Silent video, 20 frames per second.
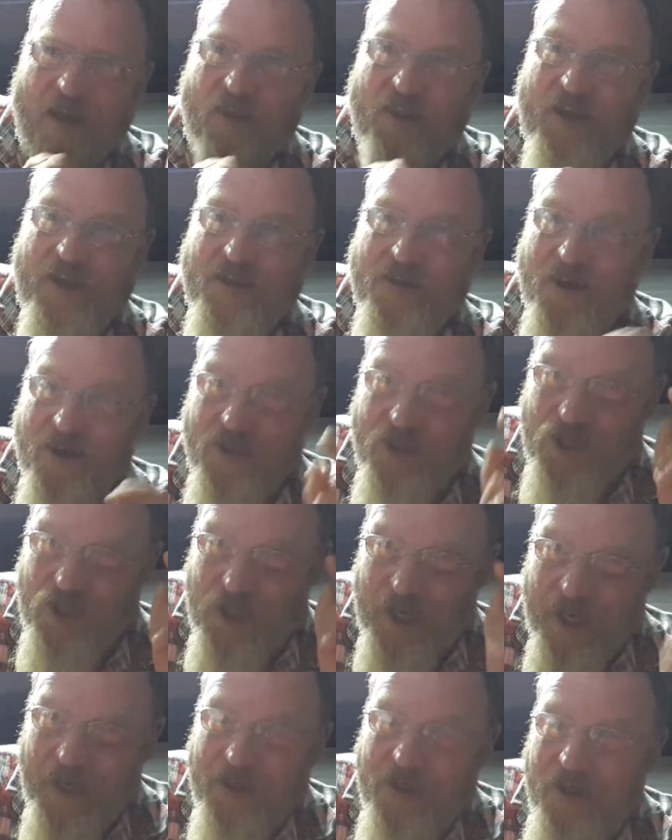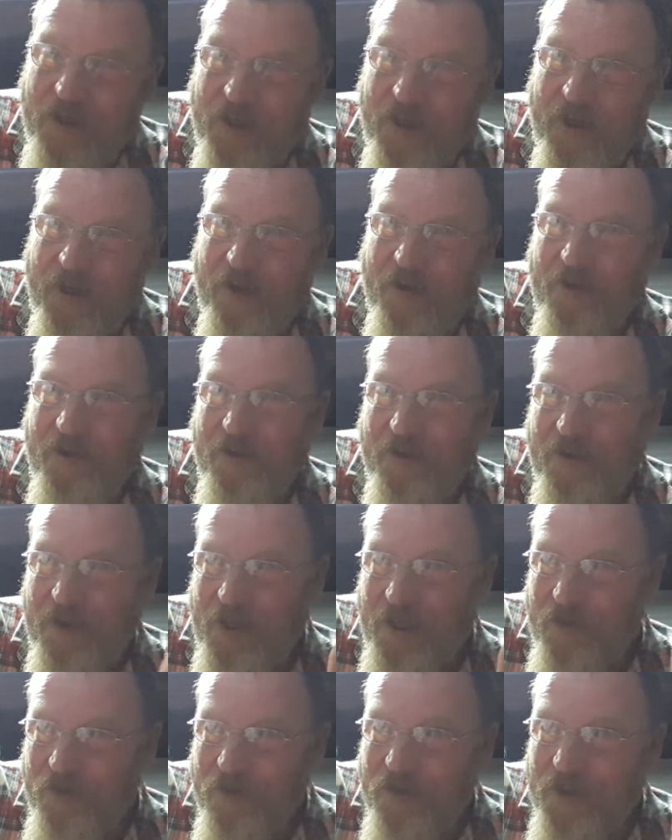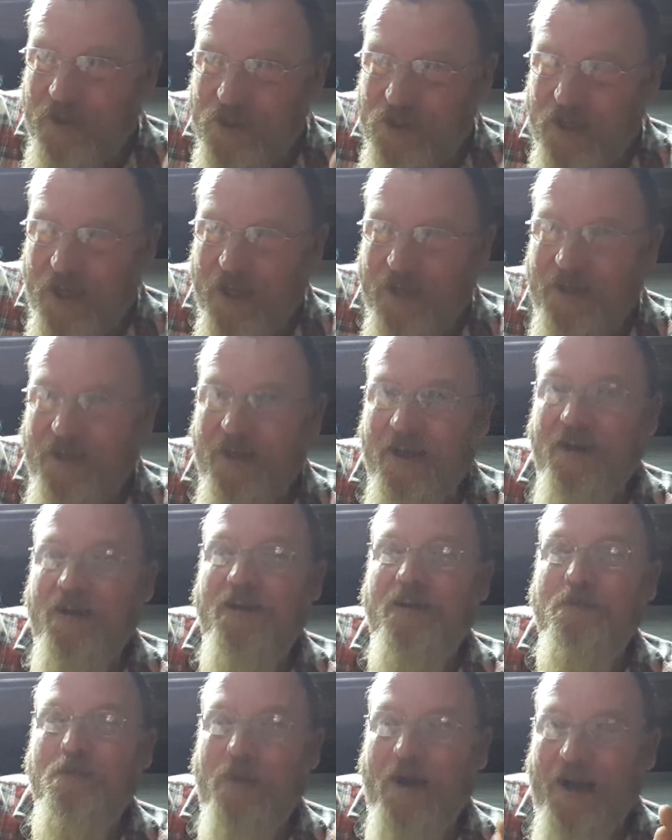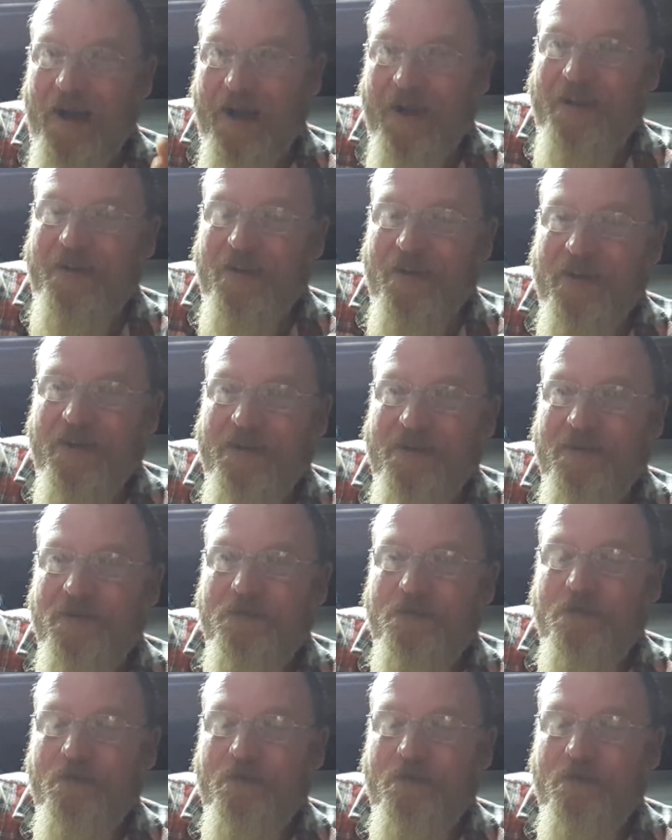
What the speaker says: There's an agenda here, an evil agenda behind this.